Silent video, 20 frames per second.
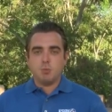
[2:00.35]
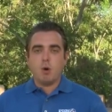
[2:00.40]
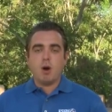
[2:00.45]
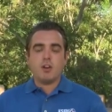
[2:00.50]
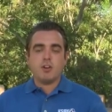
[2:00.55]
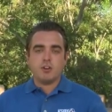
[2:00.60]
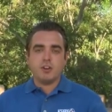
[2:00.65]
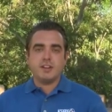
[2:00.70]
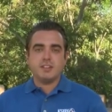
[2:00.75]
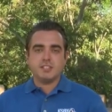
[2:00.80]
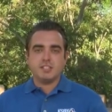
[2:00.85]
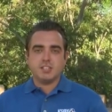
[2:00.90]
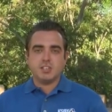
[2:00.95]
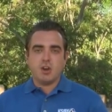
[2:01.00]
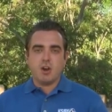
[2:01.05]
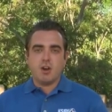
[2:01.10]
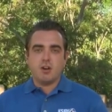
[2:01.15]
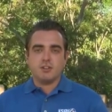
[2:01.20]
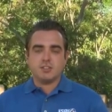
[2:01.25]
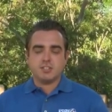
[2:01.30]
wander into
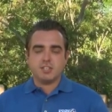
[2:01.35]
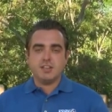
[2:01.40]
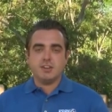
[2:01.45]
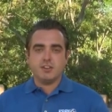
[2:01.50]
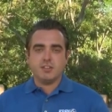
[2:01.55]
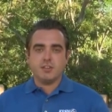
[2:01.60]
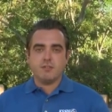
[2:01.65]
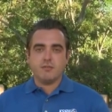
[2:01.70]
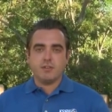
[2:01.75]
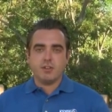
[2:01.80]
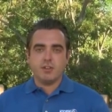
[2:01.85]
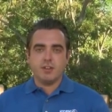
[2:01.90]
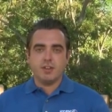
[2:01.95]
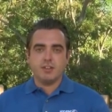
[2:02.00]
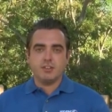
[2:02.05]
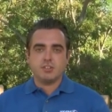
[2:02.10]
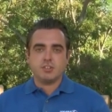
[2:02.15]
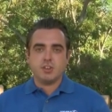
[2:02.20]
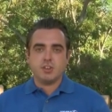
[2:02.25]
yards here in the village.